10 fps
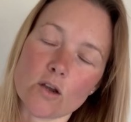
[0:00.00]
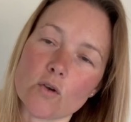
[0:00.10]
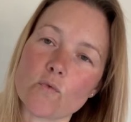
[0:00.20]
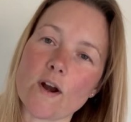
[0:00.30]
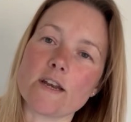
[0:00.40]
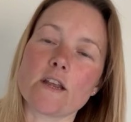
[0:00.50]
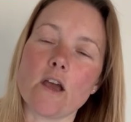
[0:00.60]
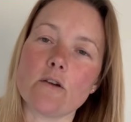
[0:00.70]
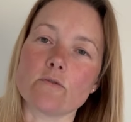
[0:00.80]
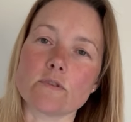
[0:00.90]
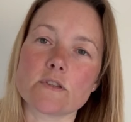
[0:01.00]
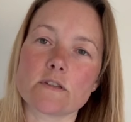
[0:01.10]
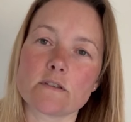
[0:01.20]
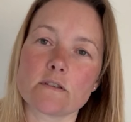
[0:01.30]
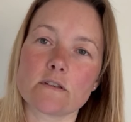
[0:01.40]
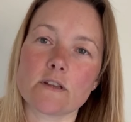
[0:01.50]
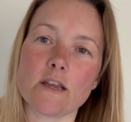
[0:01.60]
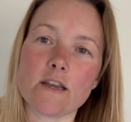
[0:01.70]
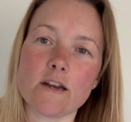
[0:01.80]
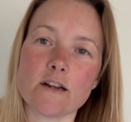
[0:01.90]
grandiose they
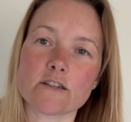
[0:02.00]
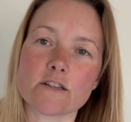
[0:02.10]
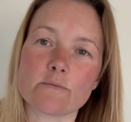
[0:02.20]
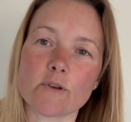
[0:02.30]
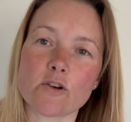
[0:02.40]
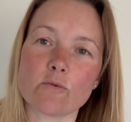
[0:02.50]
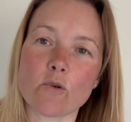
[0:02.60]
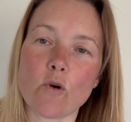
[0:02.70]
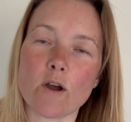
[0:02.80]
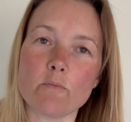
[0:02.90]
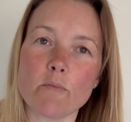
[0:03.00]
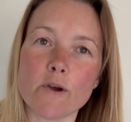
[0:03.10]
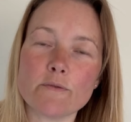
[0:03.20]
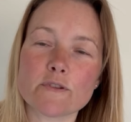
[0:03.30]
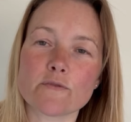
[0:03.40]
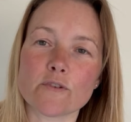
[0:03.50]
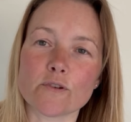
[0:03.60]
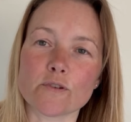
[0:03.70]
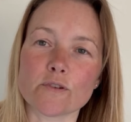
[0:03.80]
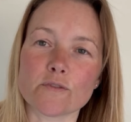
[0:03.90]
can actually become quite boastful